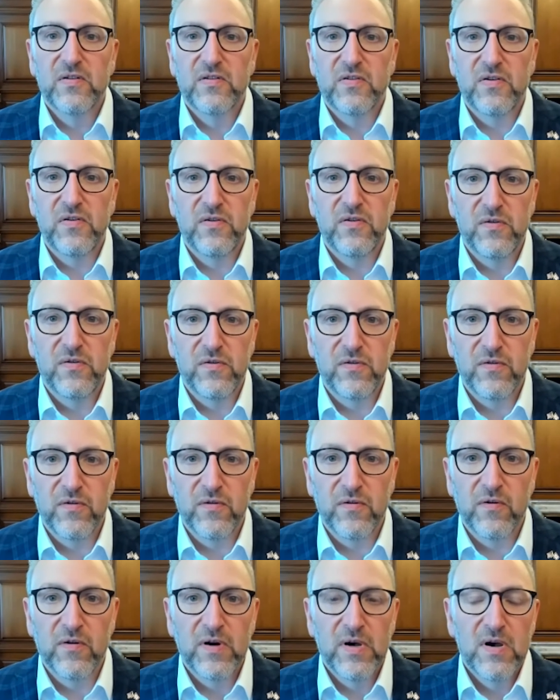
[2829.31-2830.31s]

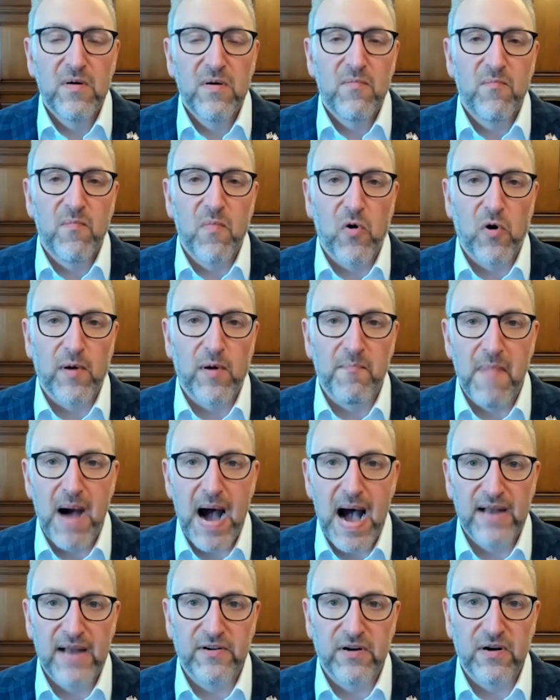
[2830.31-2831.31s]
to more
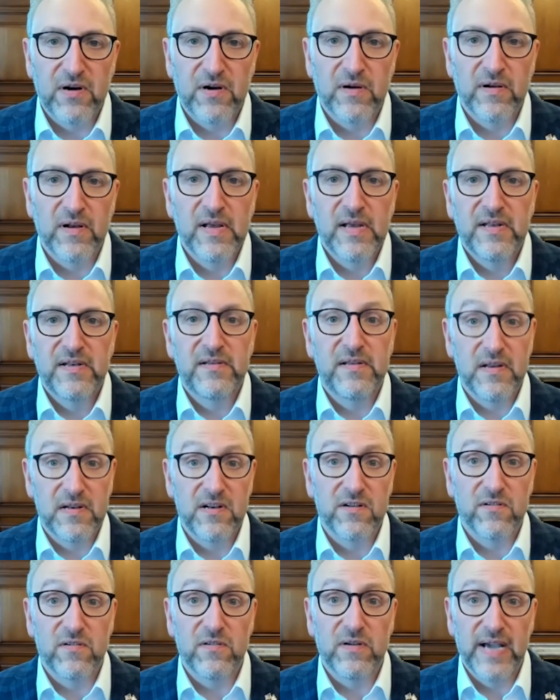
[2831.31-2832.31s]
modern
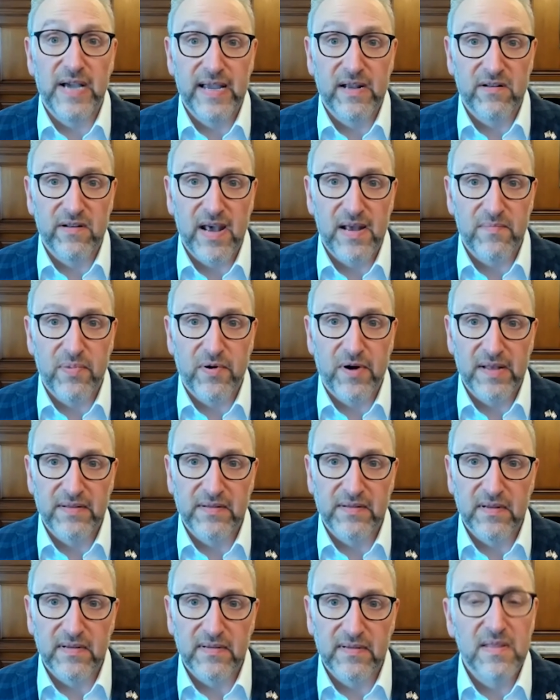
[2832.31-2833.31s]
digital inkjet
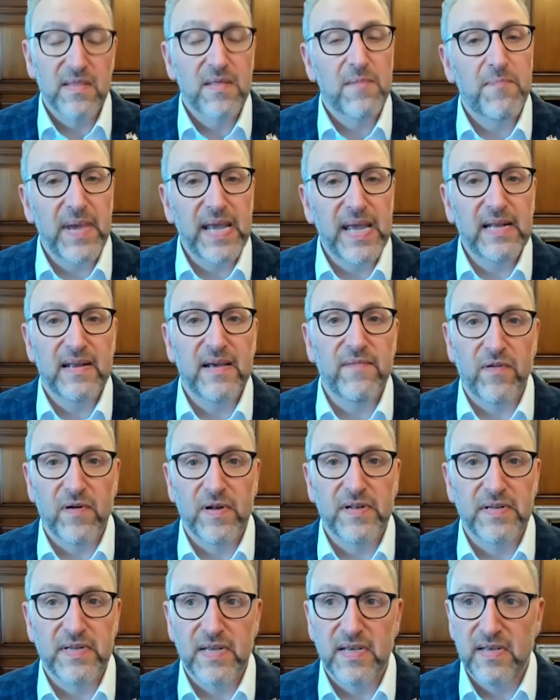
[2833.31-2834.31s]
presses. And the big
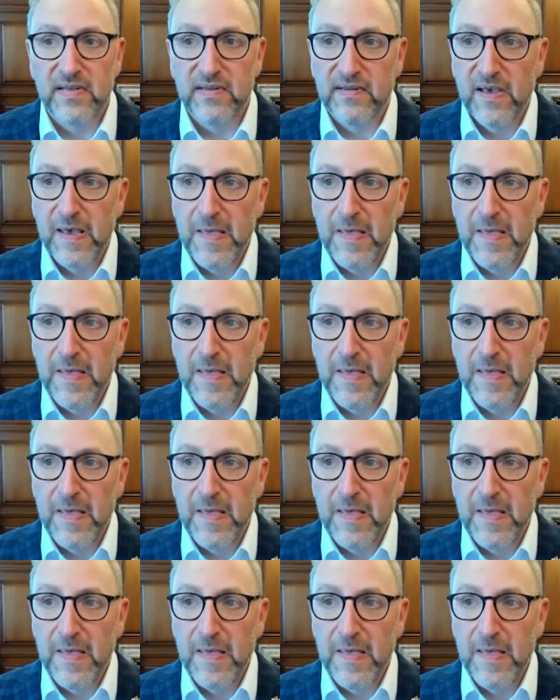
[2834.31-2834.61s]
difference is